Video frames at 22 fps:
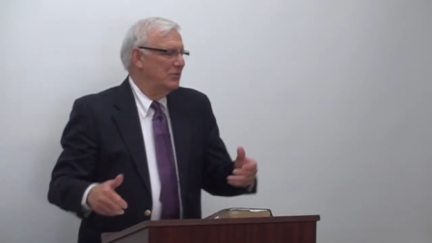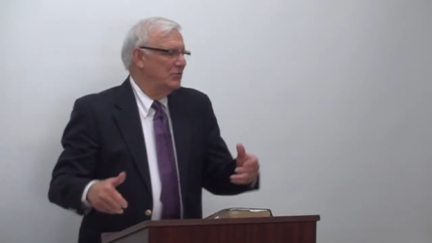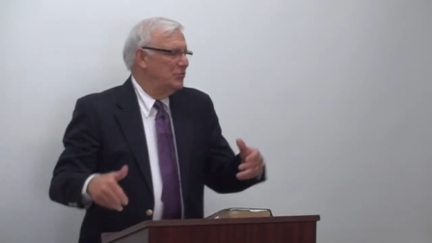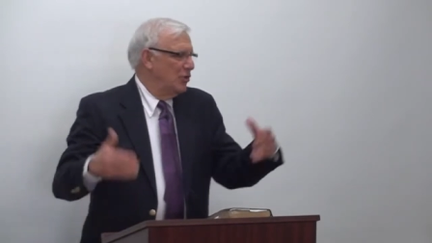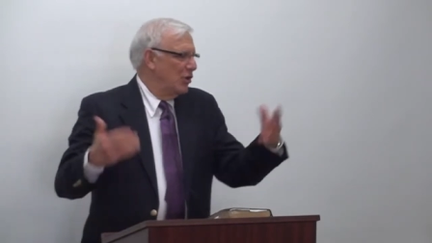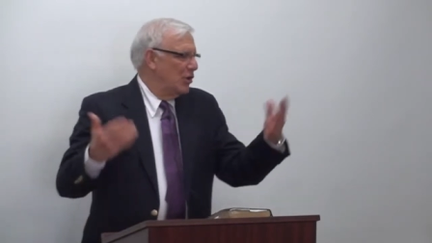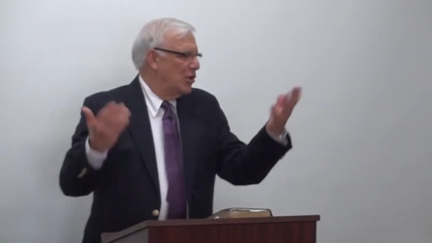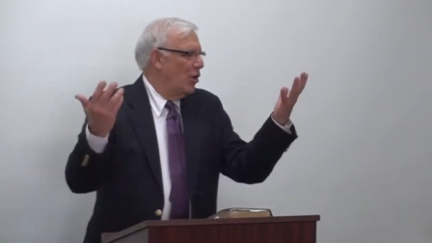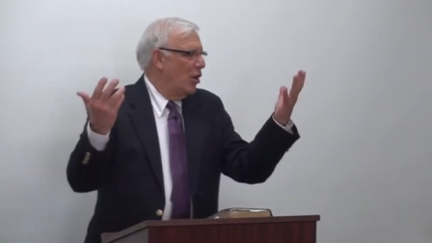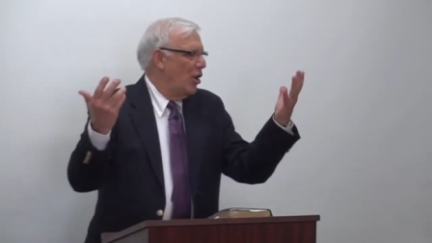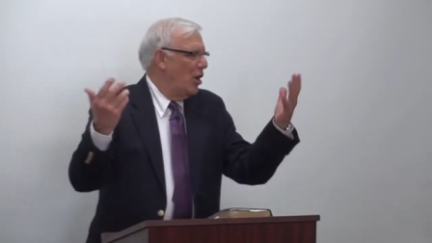
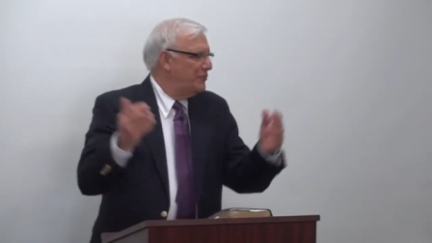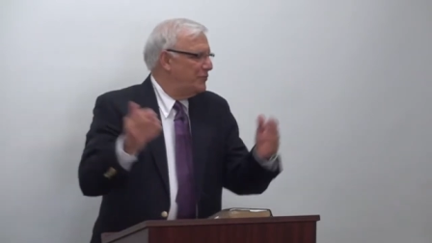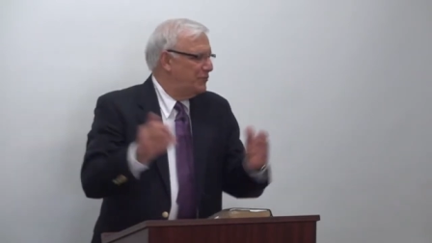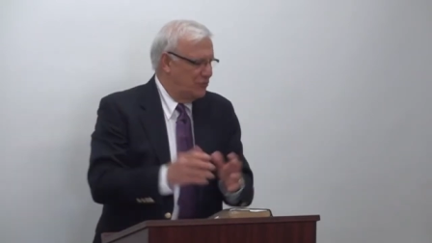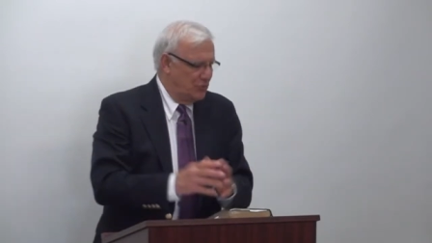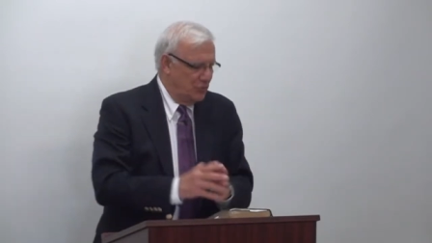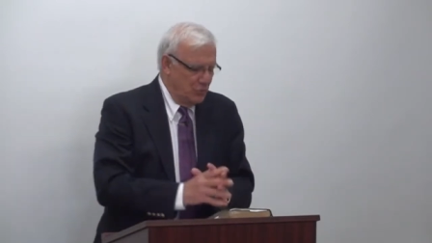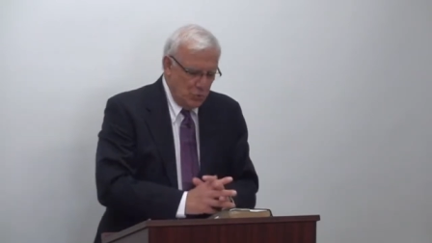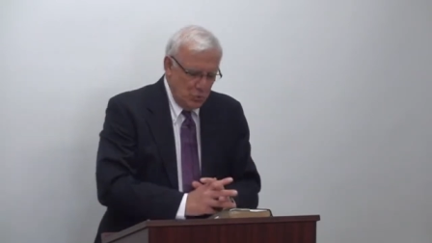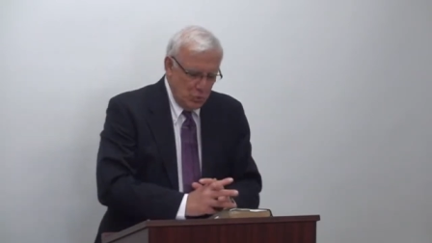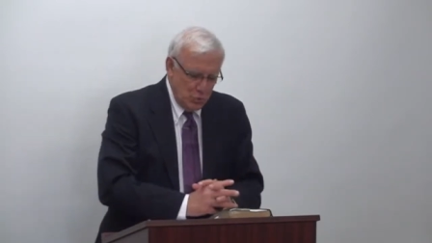took off
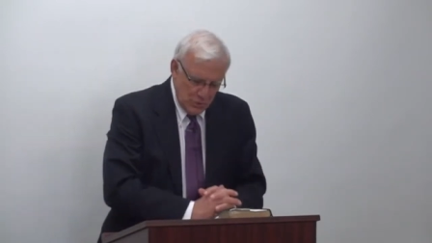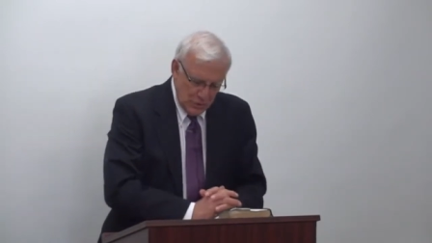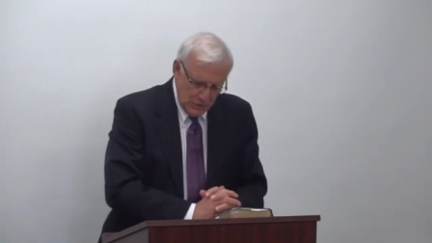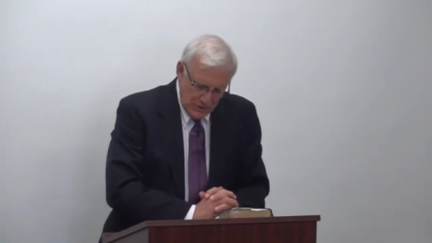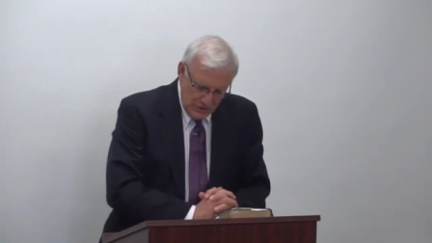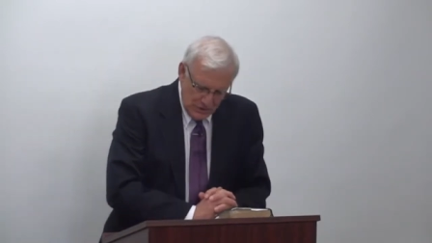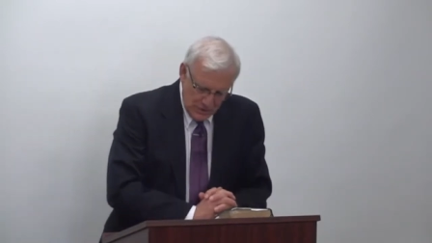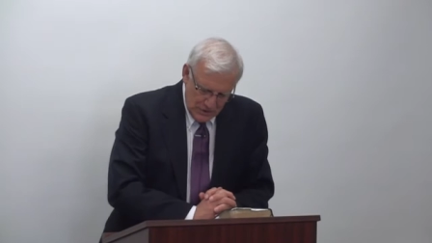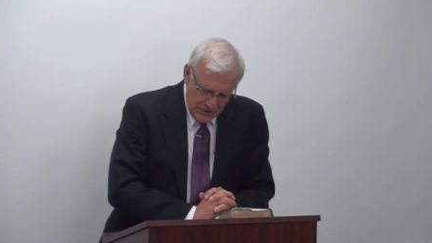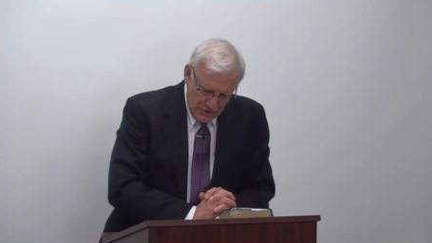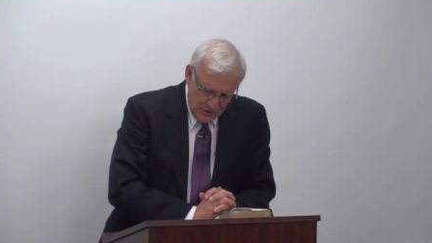to
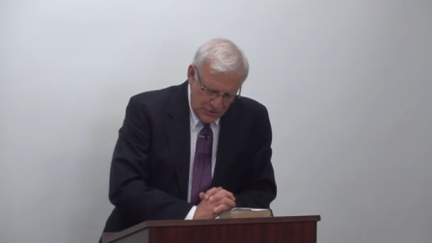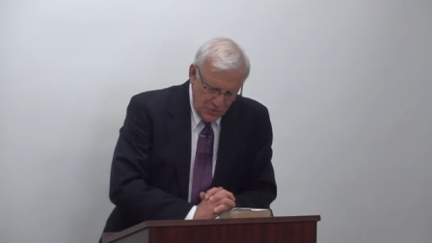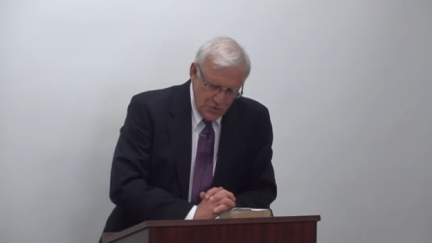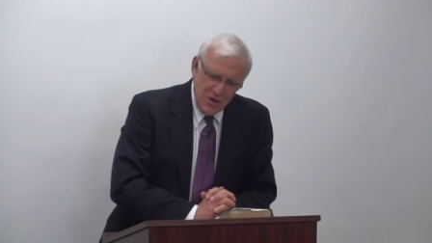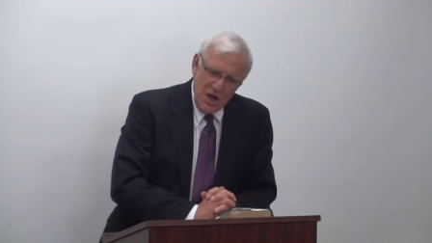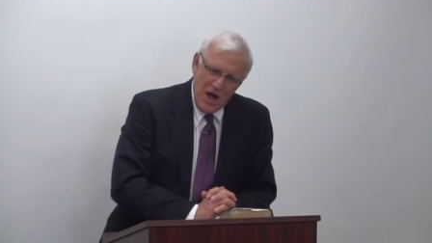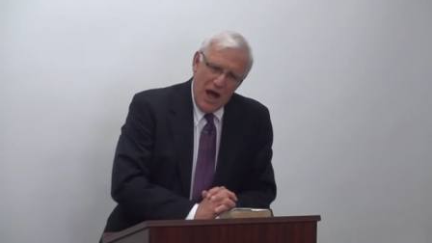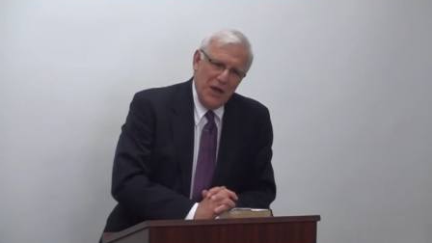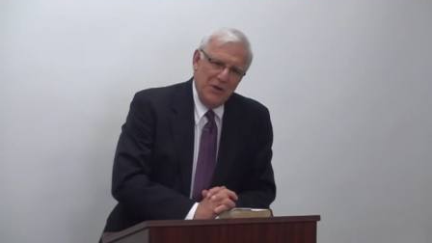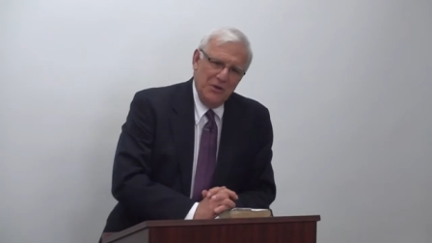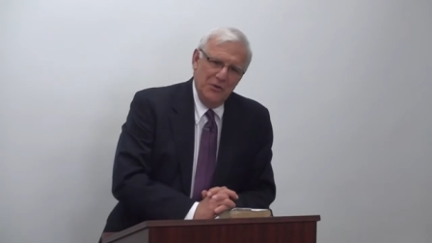
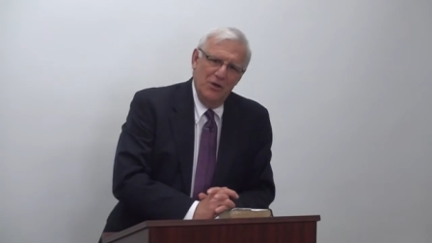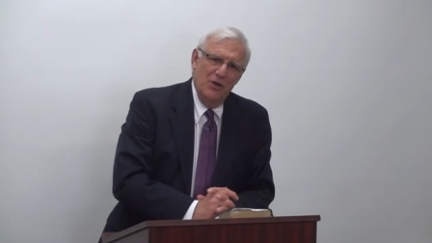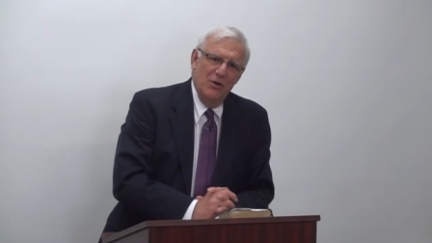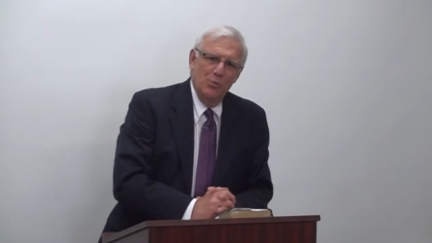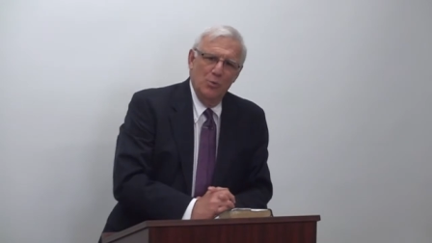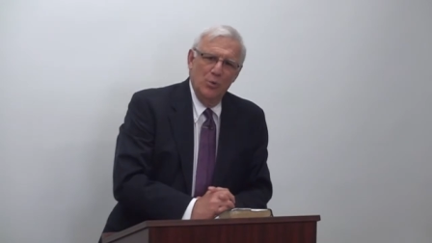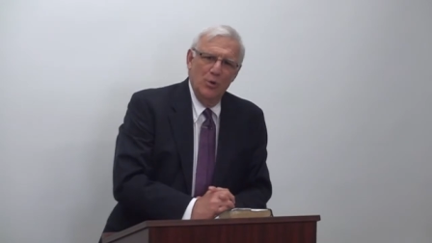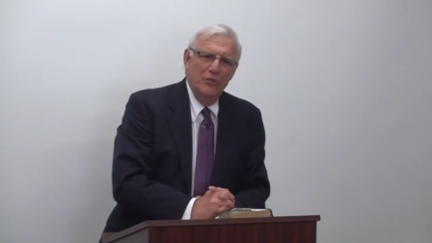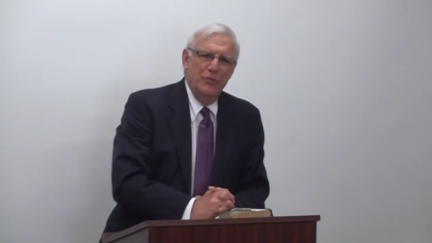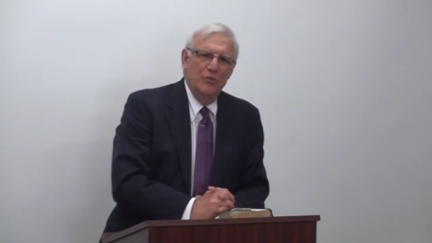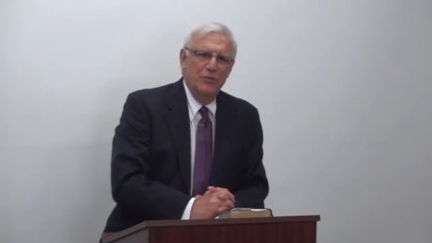Uganda
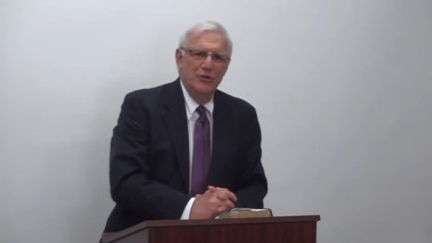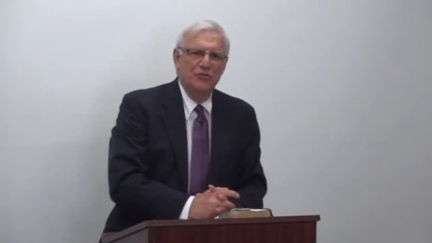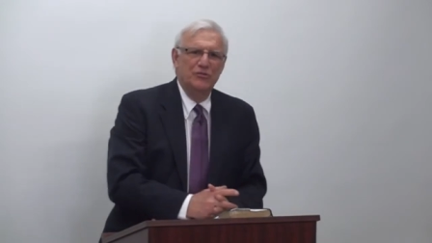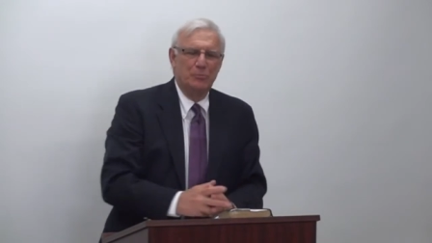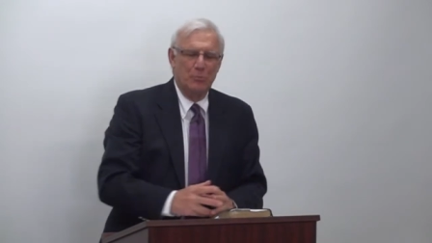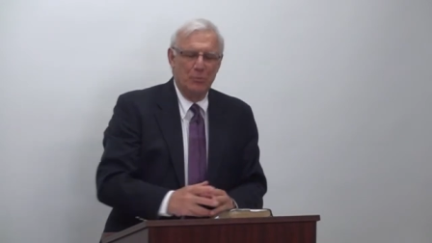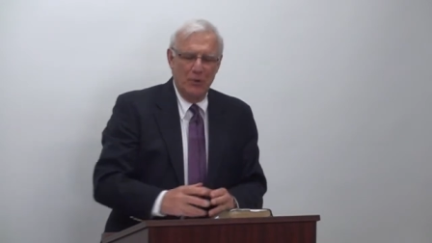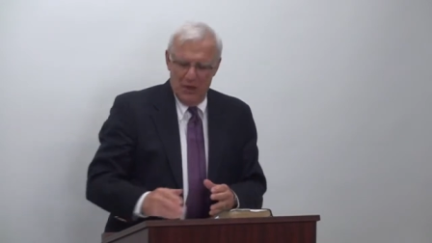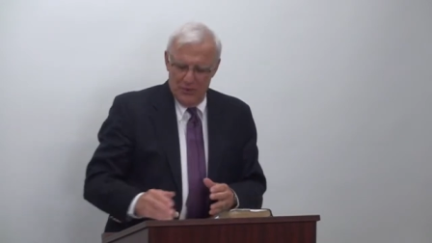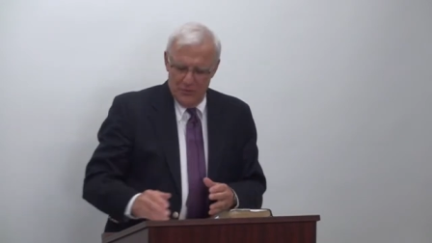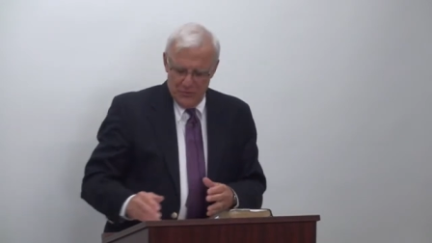with this
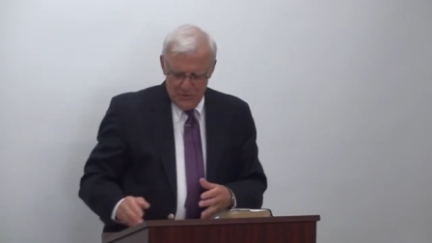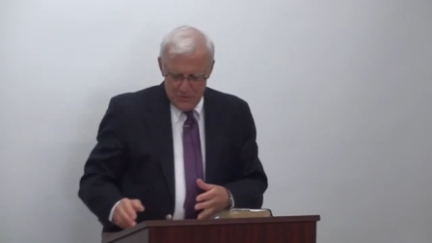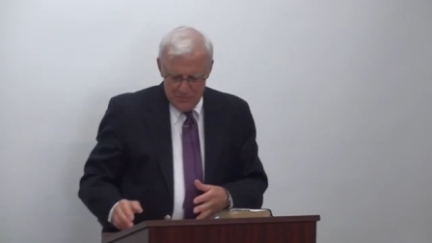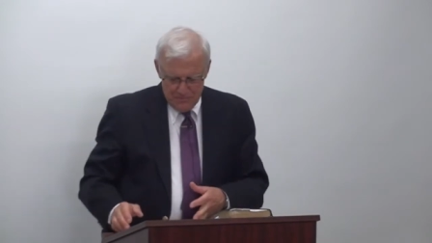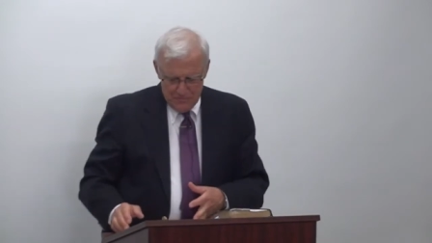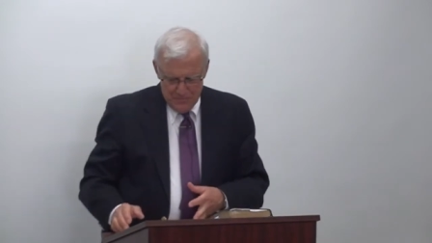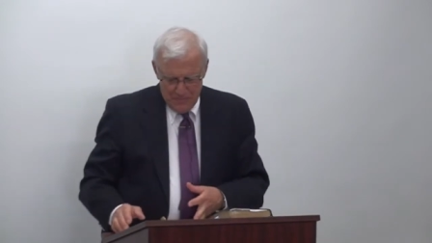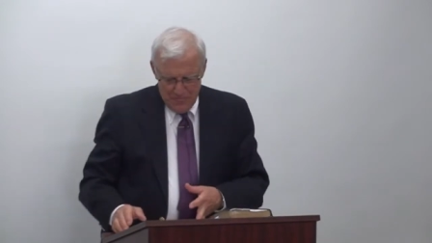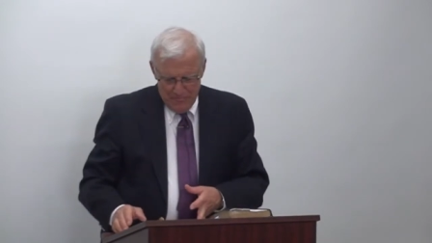brother,